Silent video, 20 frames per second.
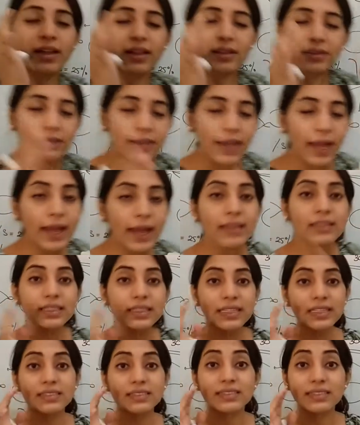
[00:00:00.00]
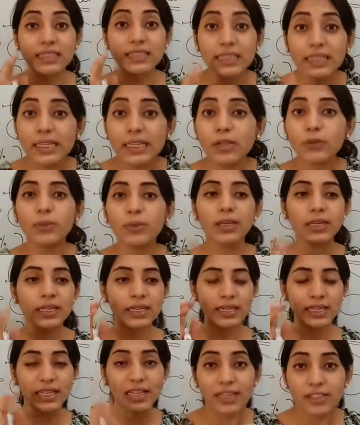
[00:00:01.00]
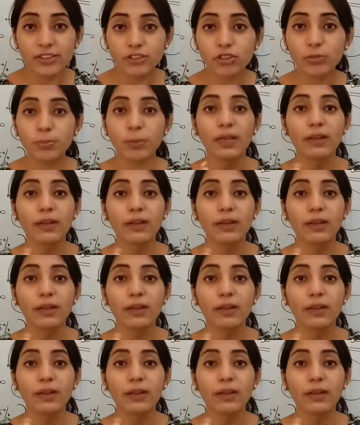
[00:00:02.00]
that is equally eligible